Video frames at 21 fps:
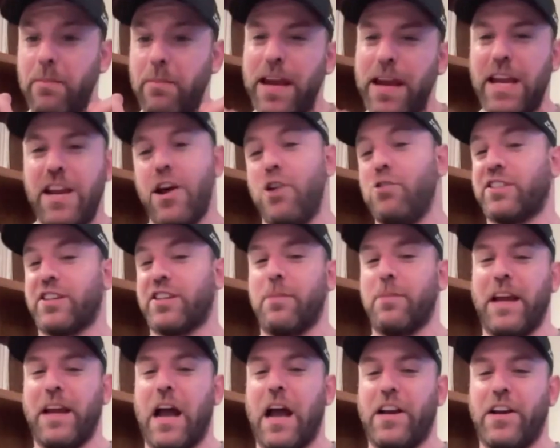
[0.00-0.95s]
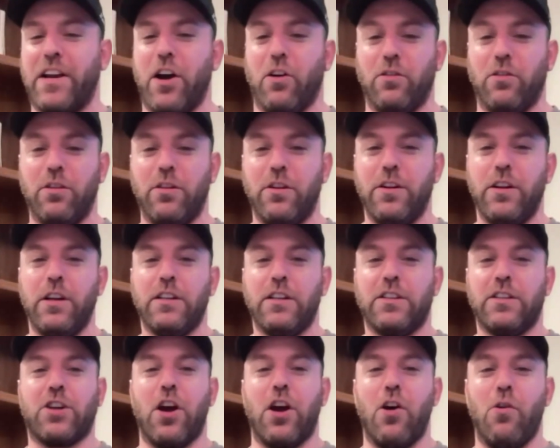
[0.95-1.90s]
Maybe he knows something I don't.
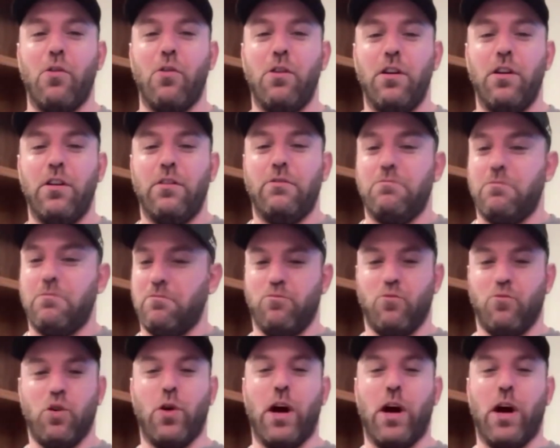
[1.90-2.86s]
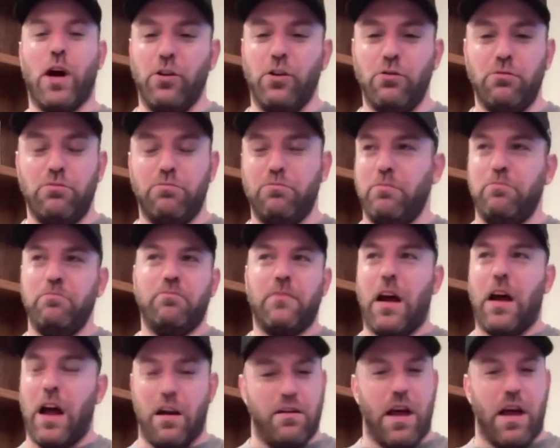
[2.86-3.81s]
So what do?
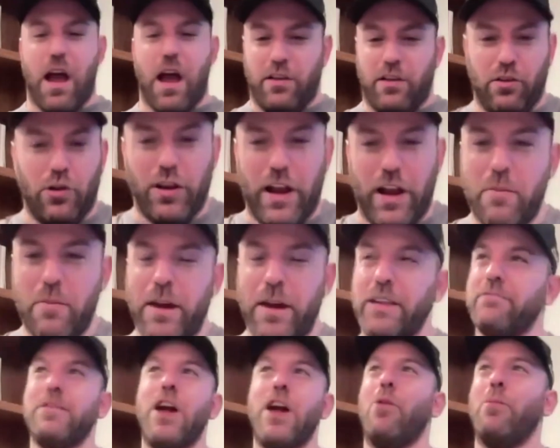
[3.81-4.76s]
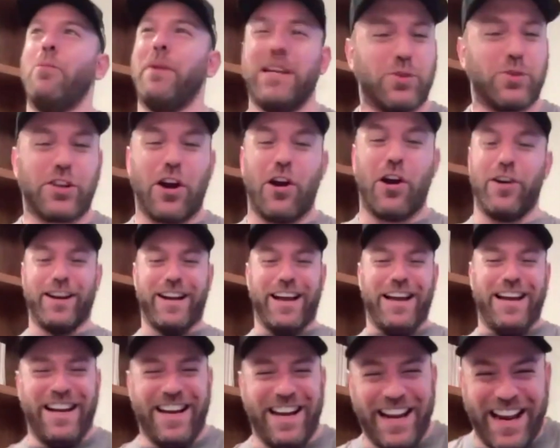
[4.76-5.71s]
I'm like, nope, he's
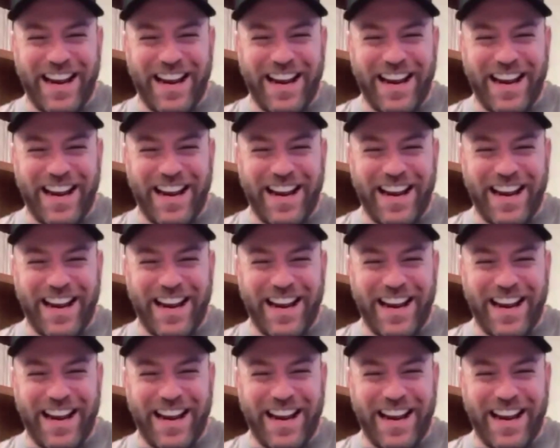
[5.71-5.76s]
retarded.